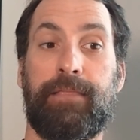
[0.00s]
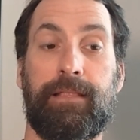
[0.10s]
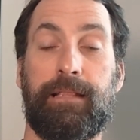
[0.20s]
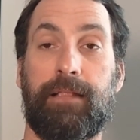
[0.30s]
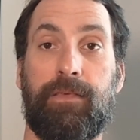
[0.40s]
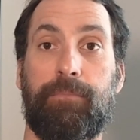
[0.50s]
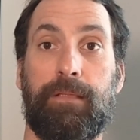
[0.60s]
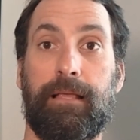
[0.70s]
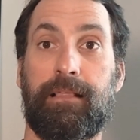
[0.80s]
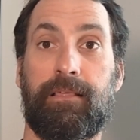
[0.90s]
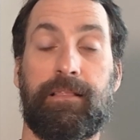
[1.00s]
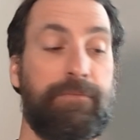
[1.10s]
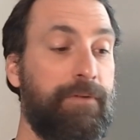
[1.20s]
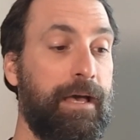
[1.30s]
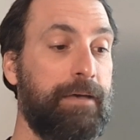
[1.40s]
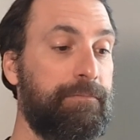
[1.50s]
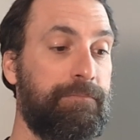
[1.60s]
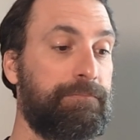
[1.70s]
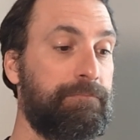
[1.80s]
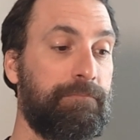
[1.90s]
I think that's up to like 65,
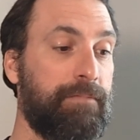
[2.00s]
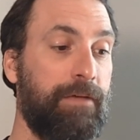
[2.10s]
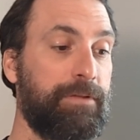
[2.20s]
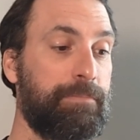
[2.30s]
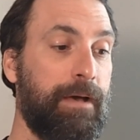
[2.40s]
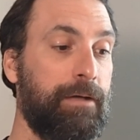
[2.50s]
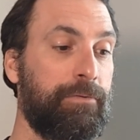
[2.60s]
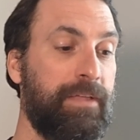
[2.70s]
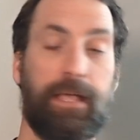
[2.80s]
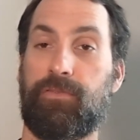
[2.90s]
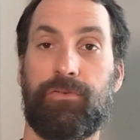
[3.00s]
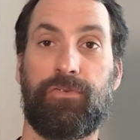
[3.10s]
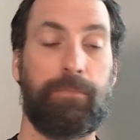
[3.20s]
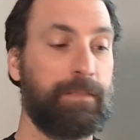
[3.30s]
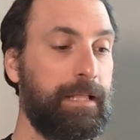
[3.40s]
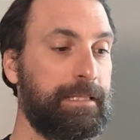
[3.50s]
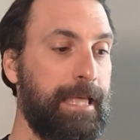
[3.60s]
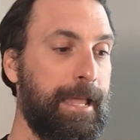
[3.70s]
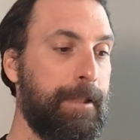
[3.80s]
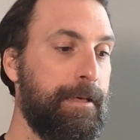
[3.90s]
70 pound test or something like
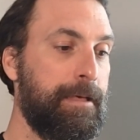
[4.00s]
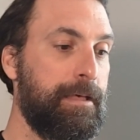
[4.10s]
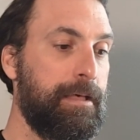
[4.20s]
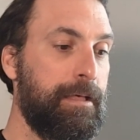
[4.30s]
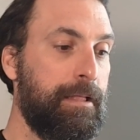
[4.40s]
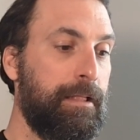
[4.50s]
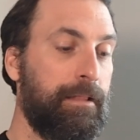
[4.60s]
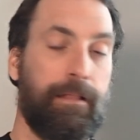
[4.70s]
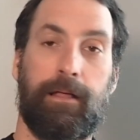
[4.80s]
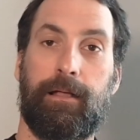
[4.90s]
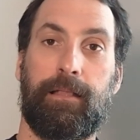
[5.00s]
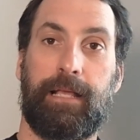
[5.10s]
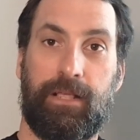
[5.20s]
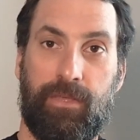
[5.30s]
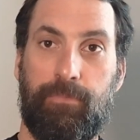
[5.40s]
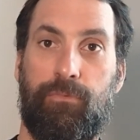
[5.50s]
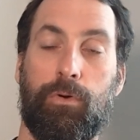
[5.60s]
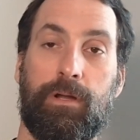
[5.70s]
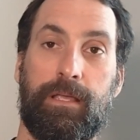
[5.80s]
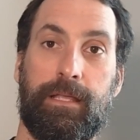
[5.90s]
that. Like I said
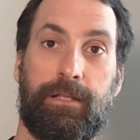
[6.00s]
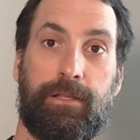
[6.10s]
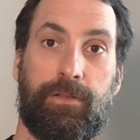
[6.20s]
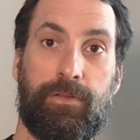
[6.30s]
before, it